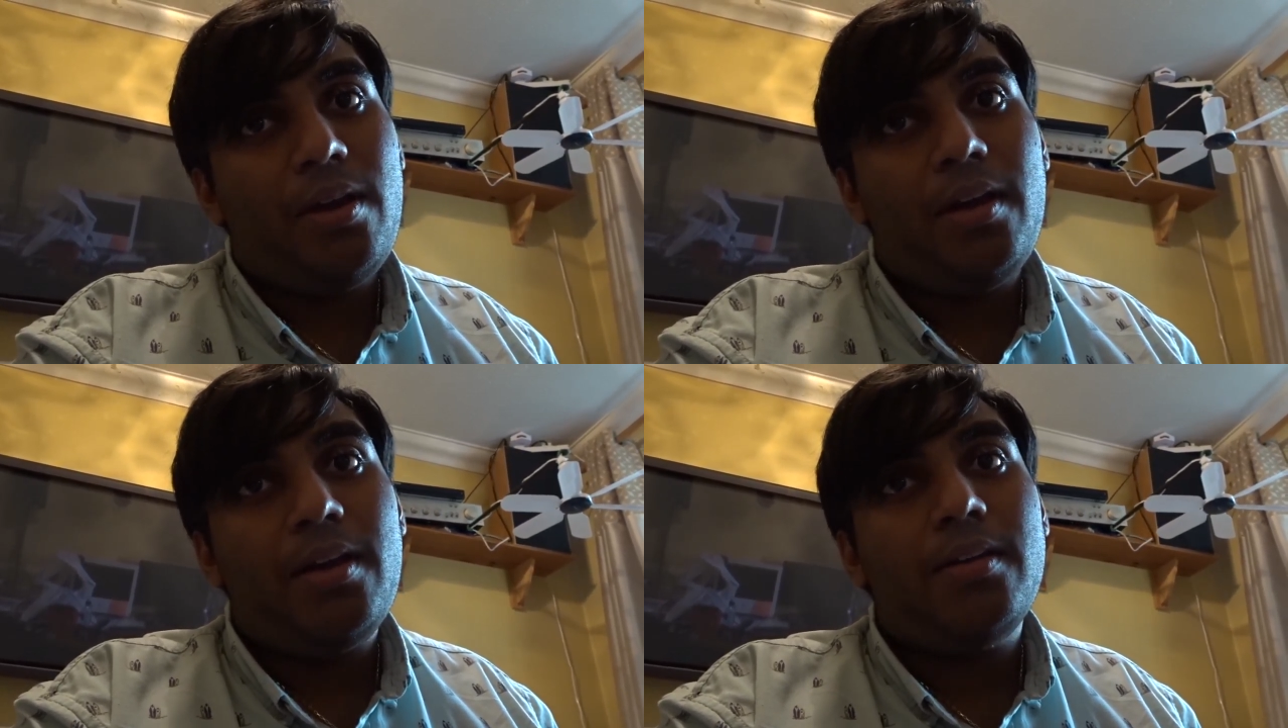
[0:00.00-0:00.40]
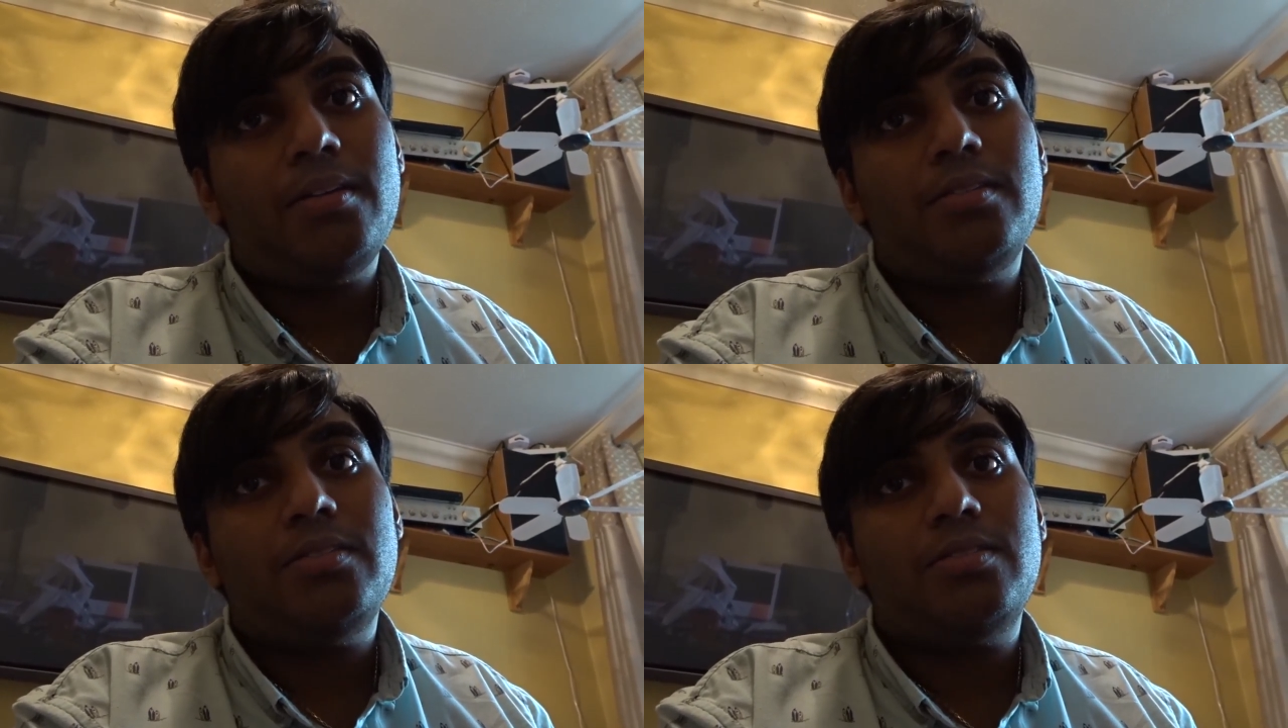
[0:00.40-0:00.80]

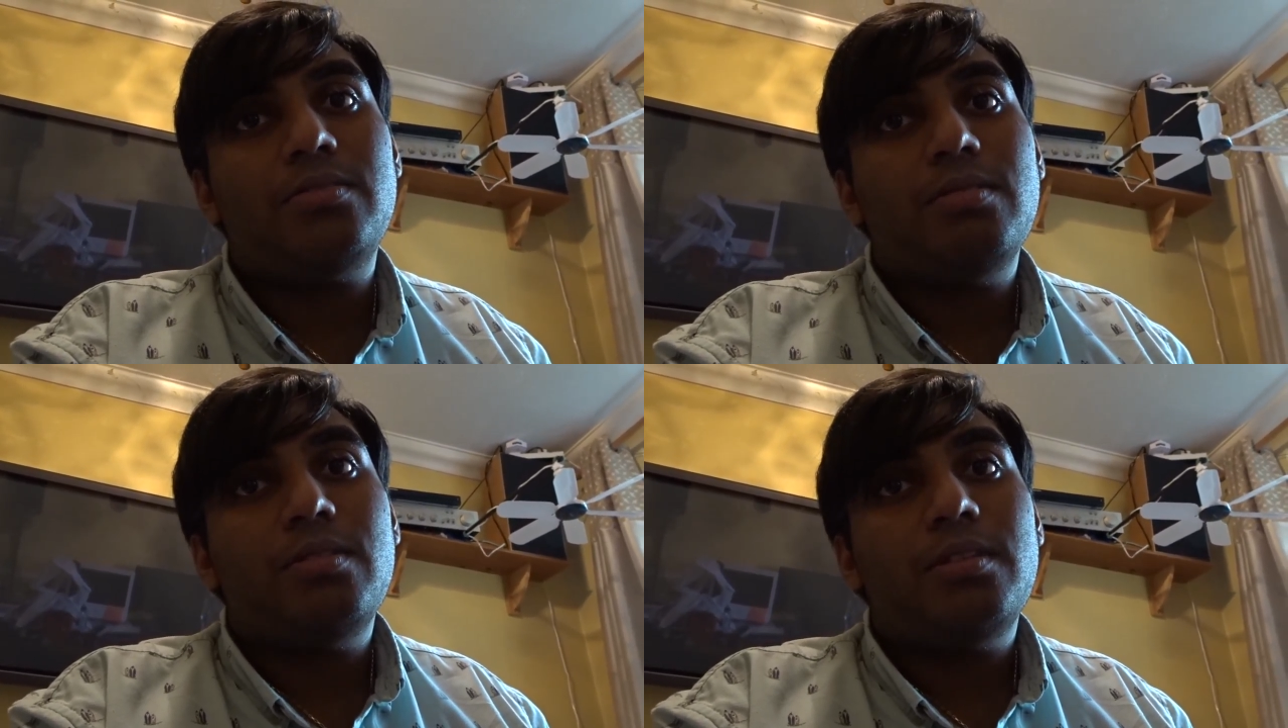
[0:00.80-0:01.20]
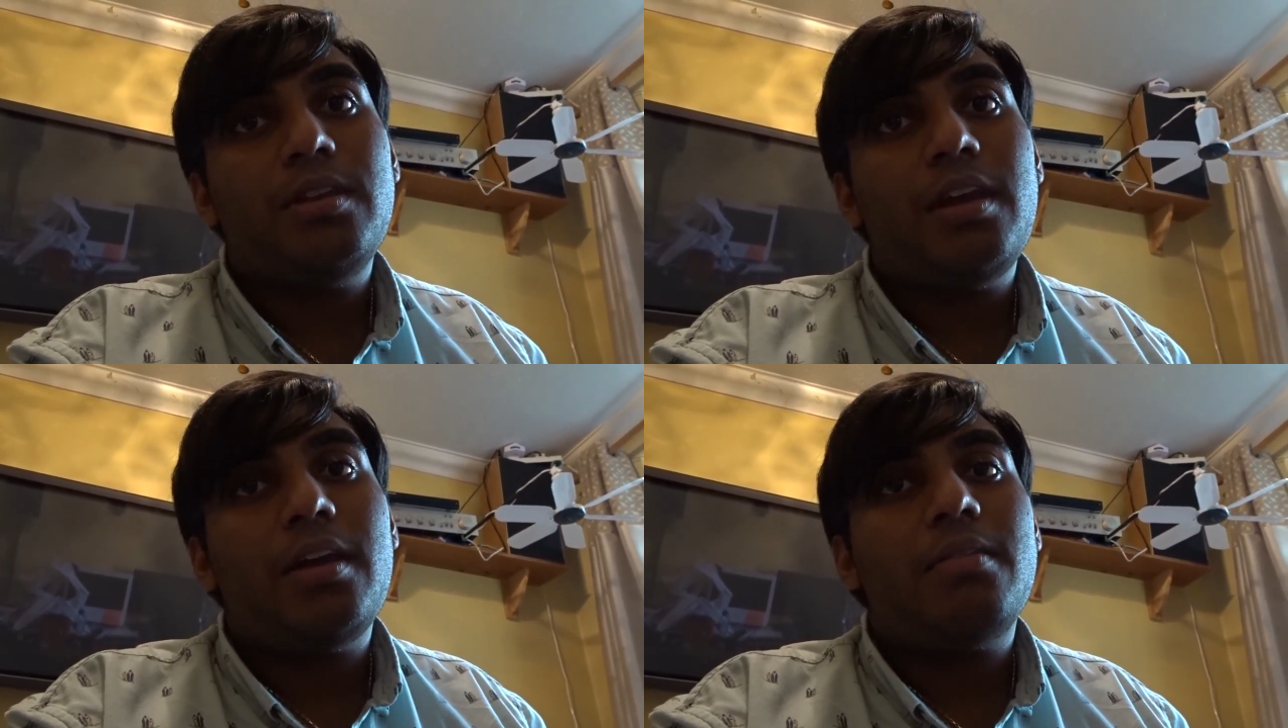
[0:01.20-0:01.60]
And
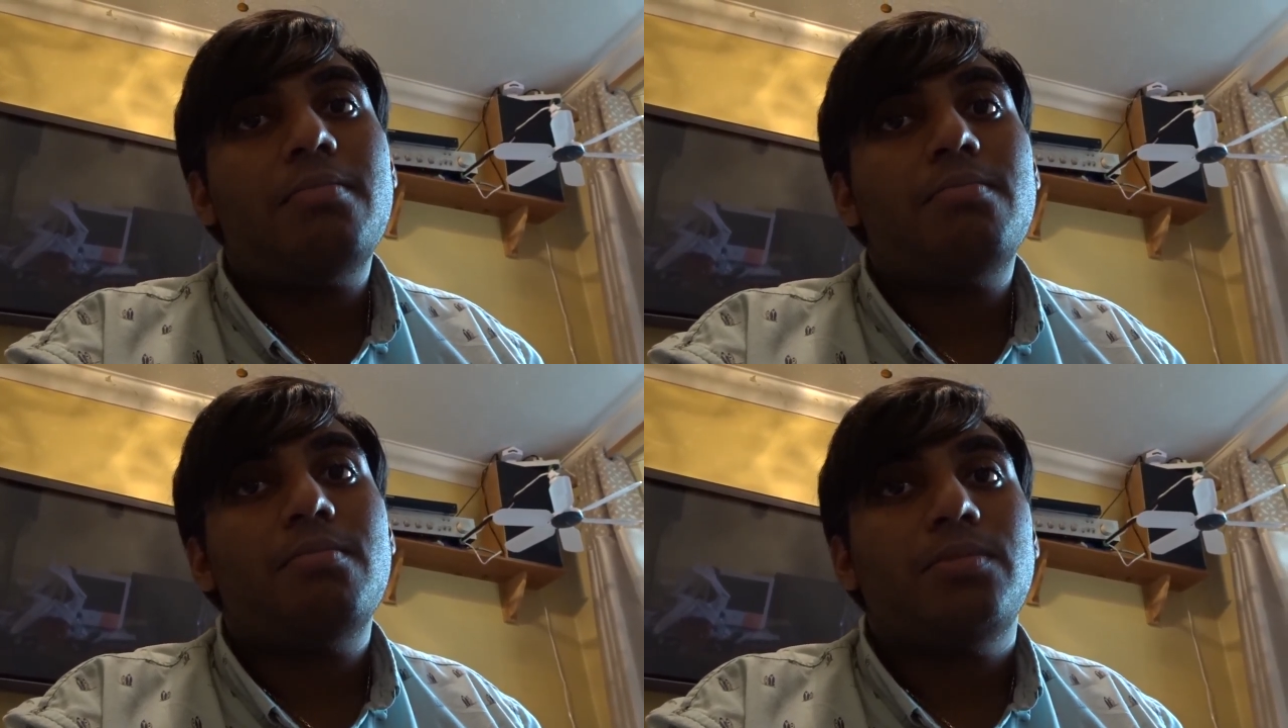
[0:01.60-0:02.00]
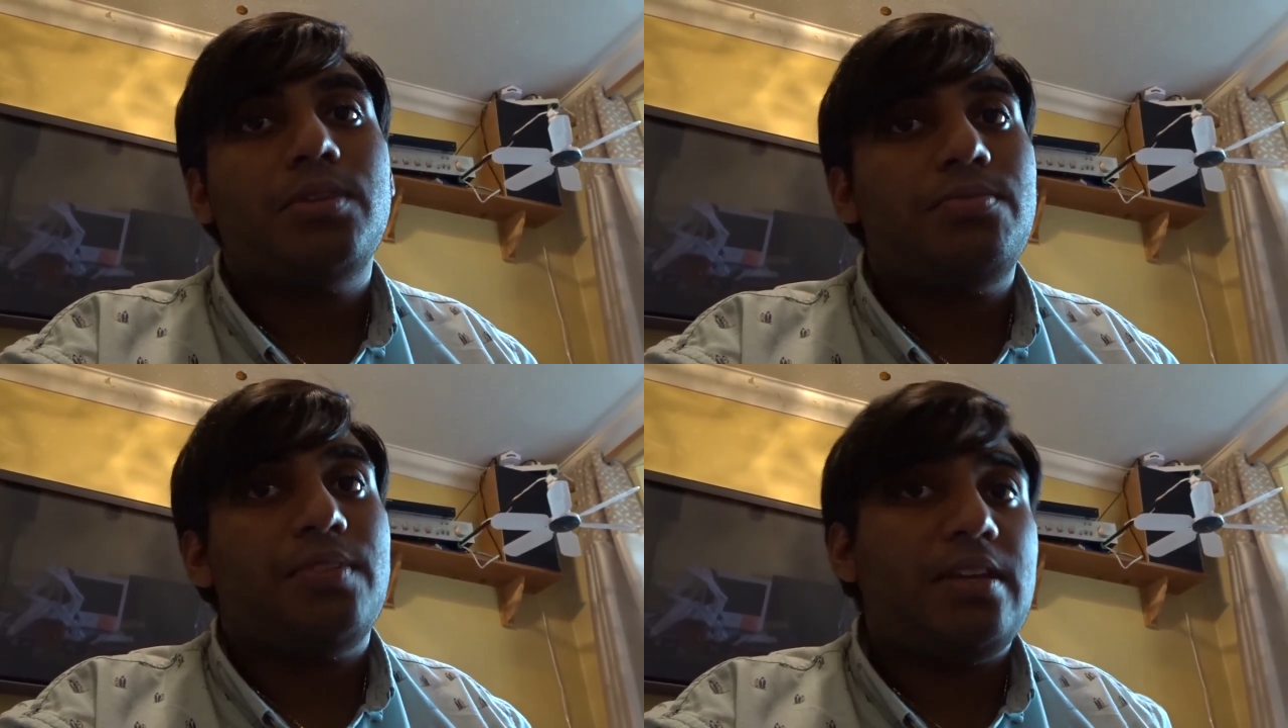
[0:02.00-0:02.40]
yeah,
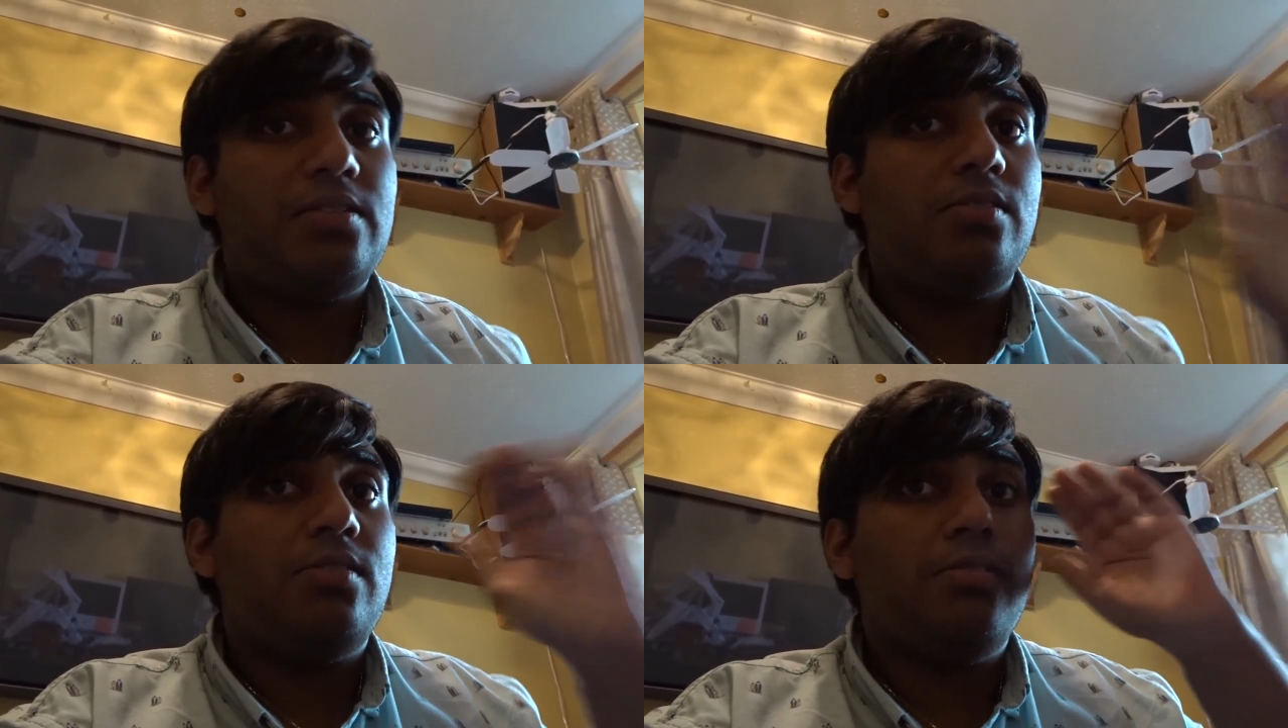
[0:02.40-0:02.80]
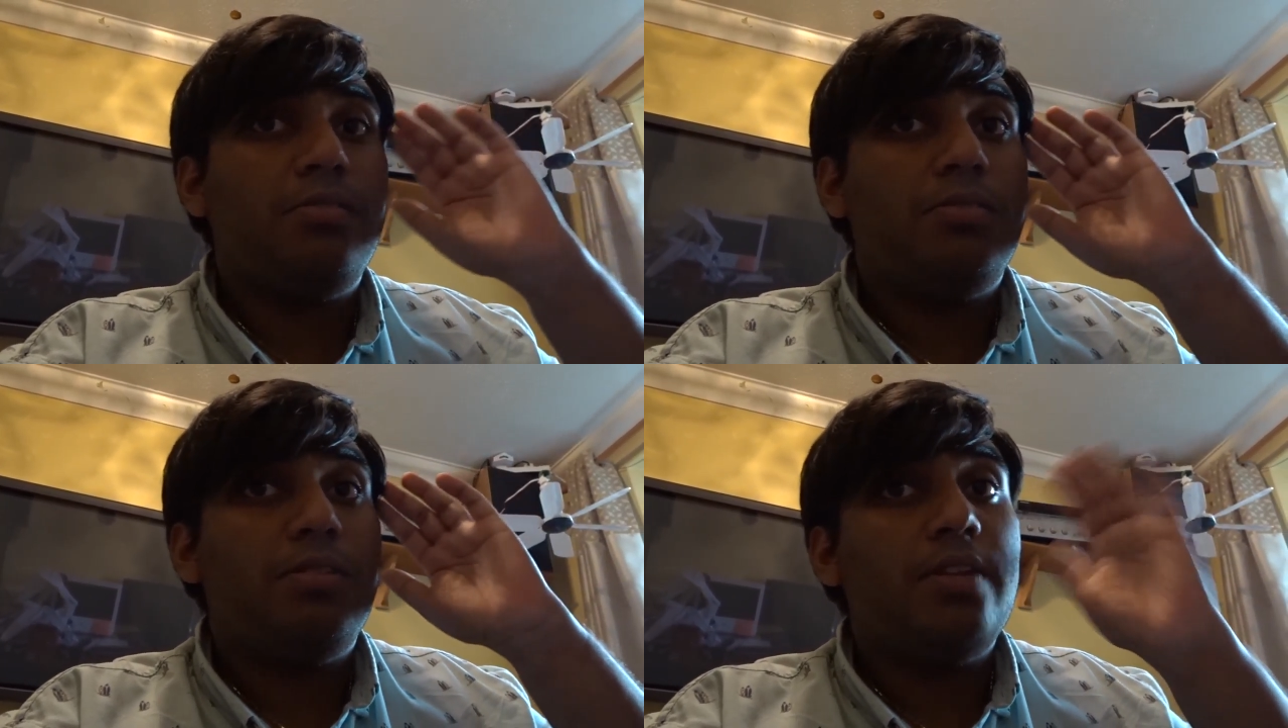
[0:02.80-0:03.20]
don't forget
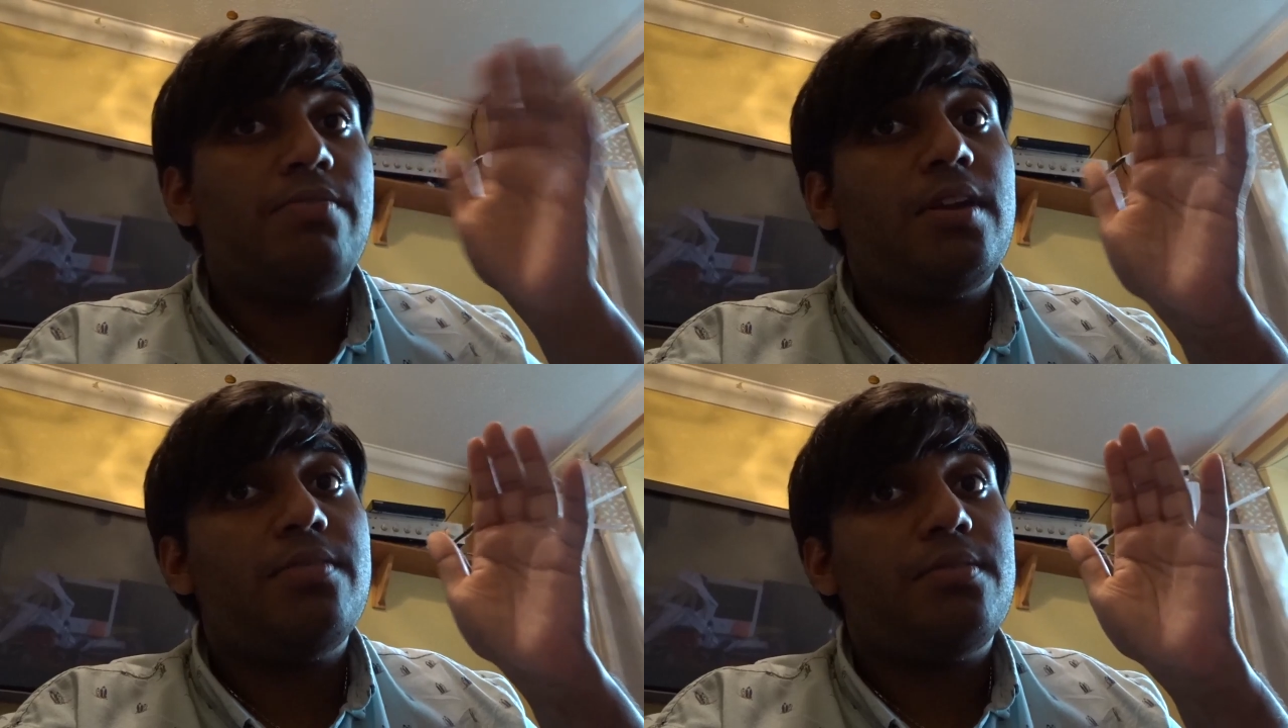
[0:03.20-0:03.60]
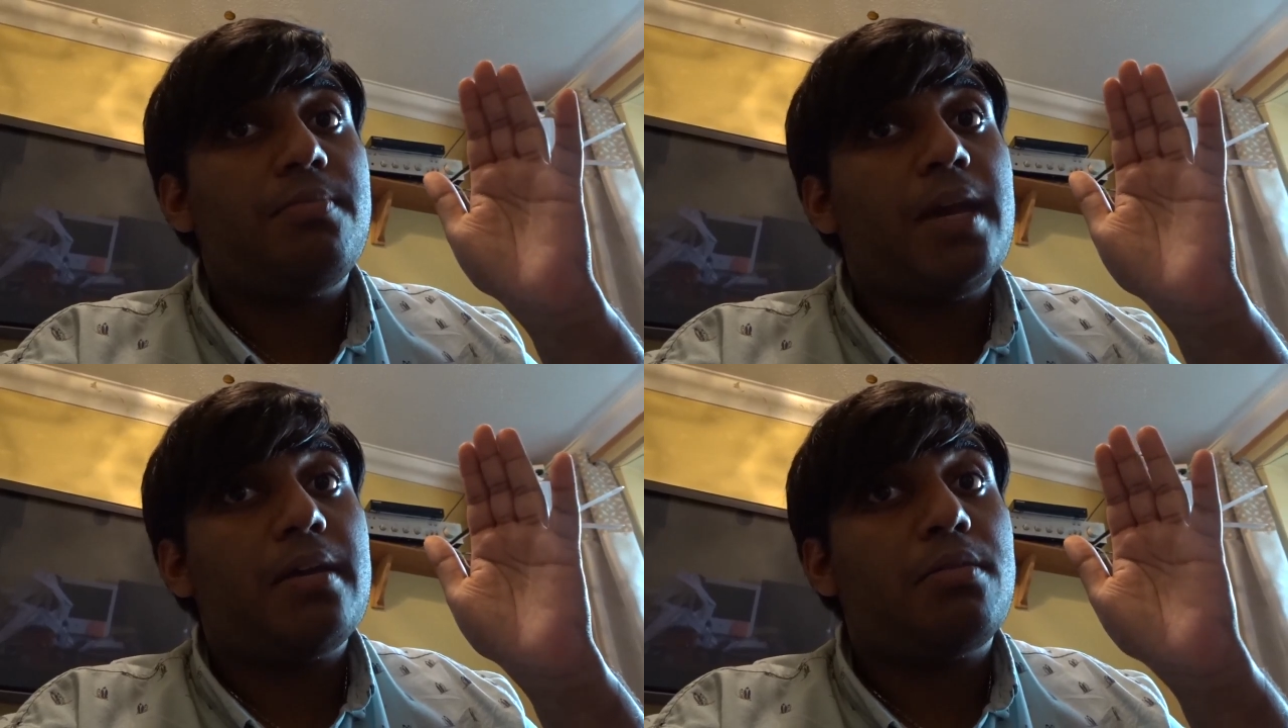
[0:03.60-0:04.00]
to live life with
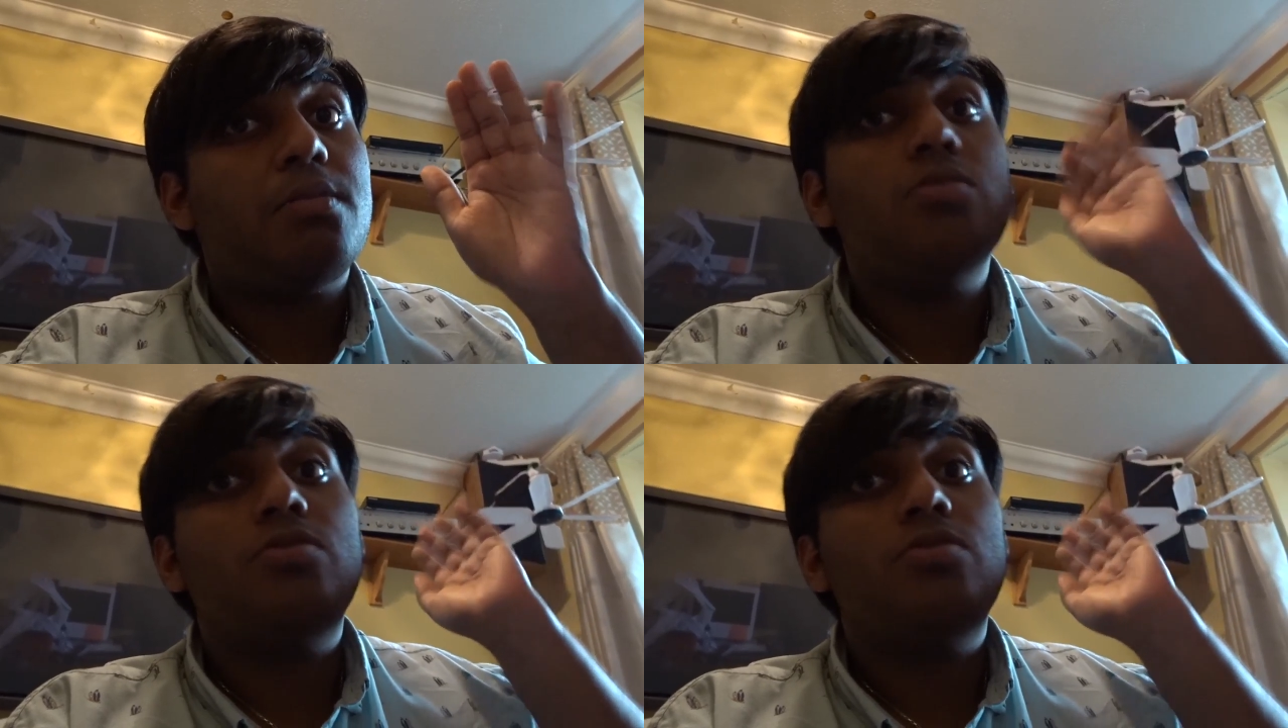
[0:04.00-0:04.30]
Max,